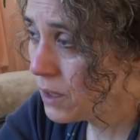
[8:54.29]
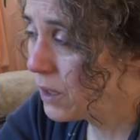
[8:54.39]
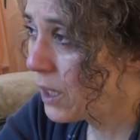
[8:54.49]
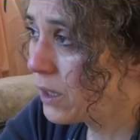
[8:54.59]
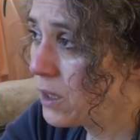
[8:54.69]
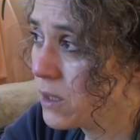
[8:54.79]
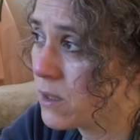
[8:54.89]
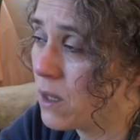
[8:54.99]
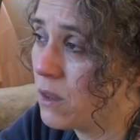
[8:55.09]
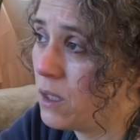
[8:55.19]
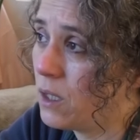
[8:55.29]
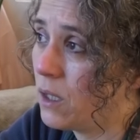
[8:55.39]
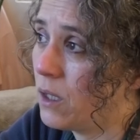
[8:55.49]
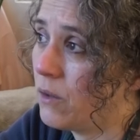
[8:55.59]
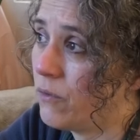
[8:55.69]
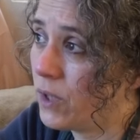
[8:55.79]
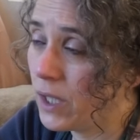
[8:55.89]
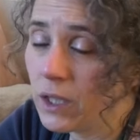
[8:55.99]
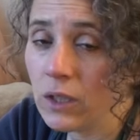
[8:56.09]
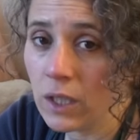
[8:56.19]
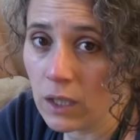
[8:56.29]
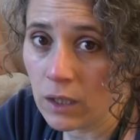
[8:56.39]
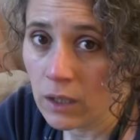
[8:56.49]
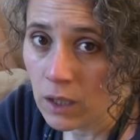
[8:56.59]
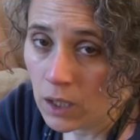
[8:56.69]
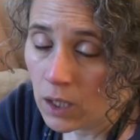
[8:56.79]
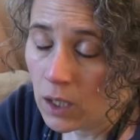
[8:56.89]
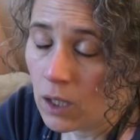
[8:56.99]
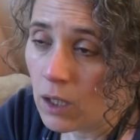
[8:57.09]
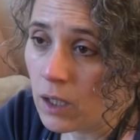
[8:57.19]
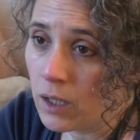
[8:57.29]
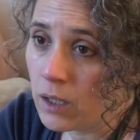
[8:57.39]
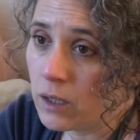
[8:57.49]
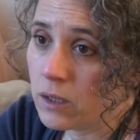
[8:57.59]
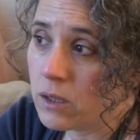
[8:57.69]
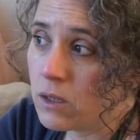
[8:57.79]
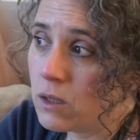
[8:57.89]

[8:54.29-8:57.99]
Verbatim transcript: And that is the uh, valerian. Uh,